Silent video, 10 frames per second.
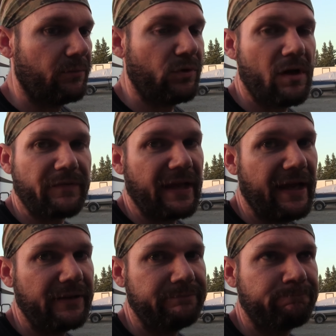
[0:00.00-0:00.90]
pull off the
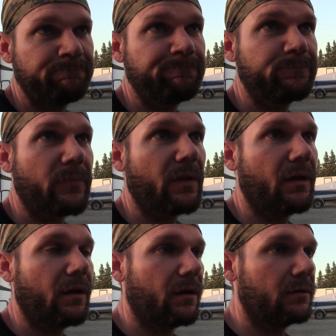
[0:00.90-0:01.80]
head.
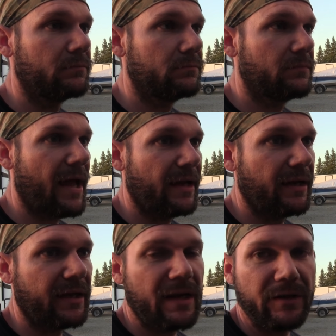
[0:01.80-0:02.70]
Um, that
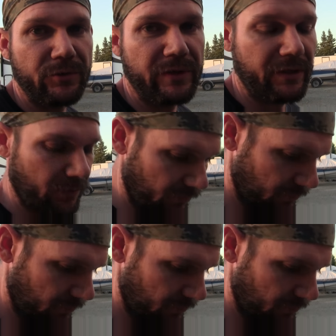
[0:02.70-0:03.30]
I cannot do here.